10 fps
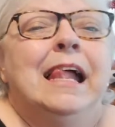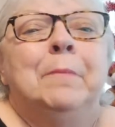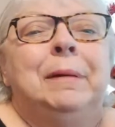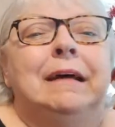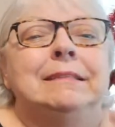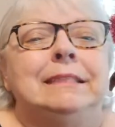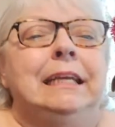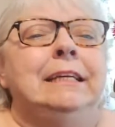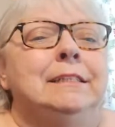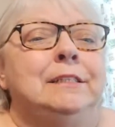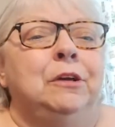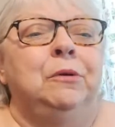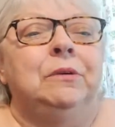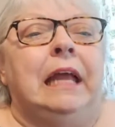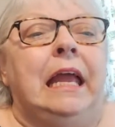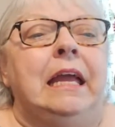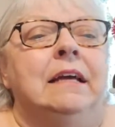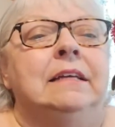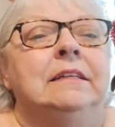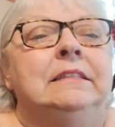But I'll see you soon.
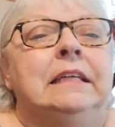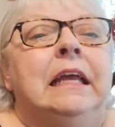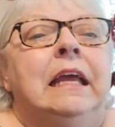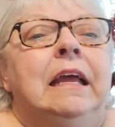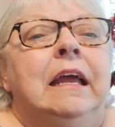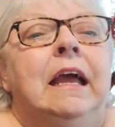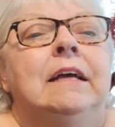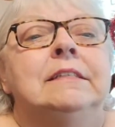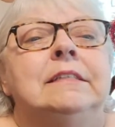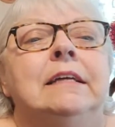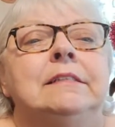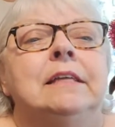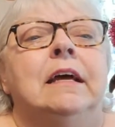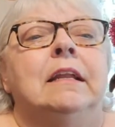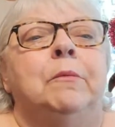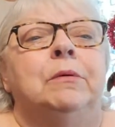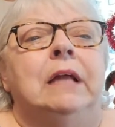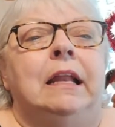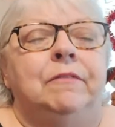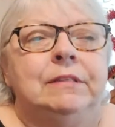And as I said, I will
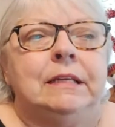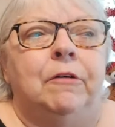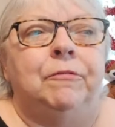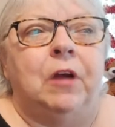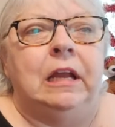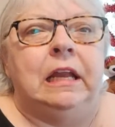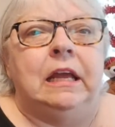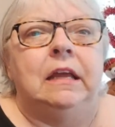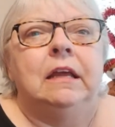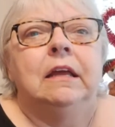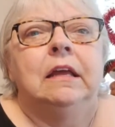not have a sale Friday.